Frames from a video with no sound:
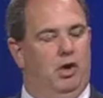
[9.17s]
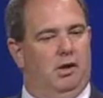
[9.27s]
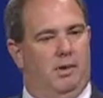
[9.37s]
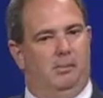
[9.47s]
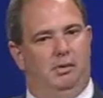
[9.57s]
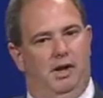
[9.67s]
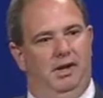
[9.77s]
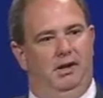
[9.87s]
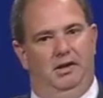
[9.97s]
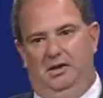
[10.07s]
when we talk about
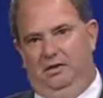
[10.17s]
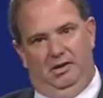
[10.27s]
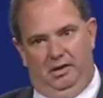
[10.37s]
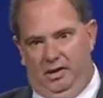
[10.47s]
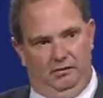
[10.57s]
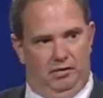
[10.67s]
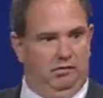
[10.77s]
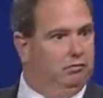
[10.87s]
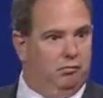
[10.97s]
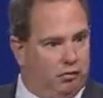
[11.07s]
planning and
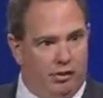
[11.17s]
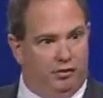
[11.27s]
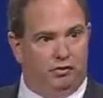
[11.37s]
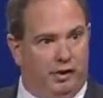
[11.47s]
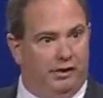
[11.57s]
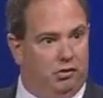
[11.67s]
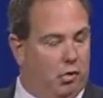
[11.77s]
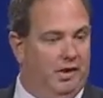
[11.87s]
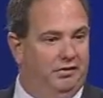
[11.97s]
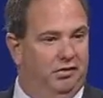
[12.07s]
even things like
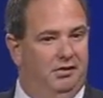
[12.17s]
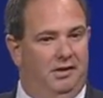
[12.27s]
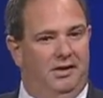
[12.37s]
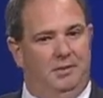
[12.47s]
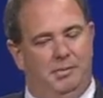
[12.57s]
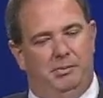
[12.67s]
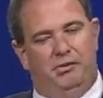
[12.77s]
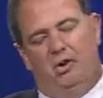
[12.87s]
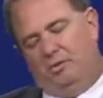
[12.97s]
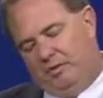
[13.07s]
transit,
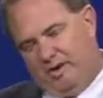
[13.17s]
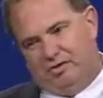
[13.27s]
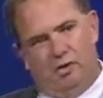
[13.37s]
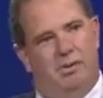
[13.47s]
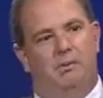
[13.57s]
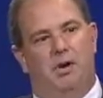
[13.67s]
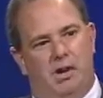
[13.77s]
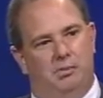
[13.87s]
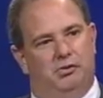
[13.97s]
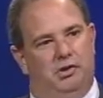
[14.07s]
people say, oh, we have so many
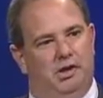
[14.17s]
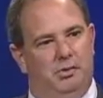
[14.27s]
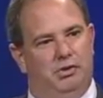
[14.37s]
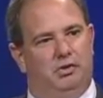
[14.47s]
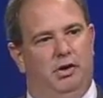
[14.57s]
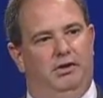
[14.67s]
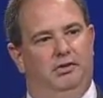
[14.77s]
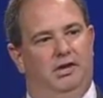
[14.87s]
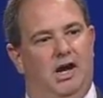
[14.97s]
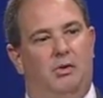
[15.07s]
problems today with
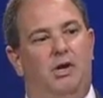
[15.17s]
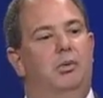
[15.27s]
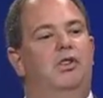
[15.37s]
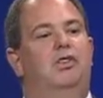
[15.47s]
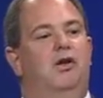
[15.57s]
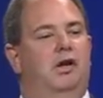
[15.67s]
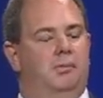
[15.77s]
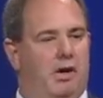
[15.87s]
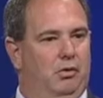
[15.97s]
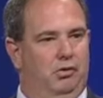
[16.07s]
transit, how can we
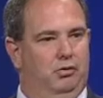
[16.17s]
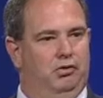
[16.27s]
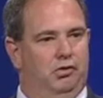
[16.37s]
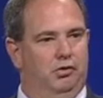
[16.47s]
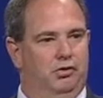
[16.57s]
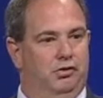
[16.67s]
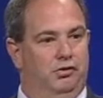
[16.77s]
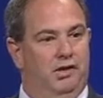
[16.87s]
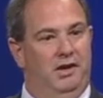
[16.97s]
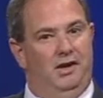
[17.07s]
think about new
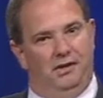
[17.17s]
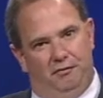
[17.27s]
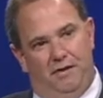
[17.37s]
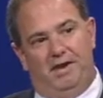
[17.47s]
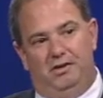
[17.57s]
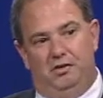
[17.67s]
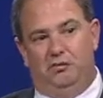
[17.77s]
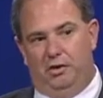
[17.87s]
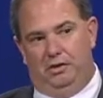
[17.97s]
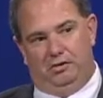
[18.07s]
solutions? The fact
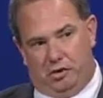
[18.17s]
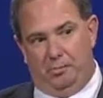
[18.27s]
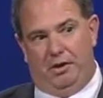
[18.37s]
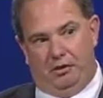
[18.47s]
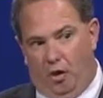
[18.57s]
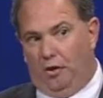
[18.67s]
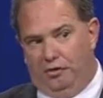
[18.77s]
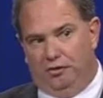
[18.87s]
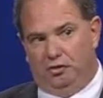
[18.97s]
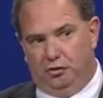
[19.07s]
is, if somebody thought
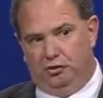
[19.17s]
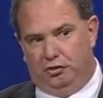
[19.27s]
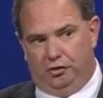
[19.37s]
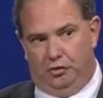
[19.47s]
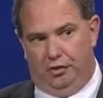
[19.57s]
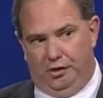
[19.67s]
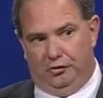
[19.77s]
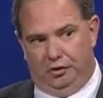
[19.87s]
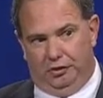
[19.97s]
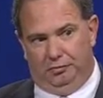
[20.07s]
of these solutions 30
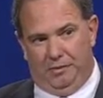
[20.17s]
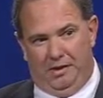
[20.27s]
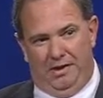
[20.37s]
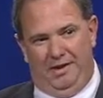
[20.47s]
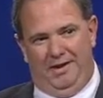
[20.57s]
years ago,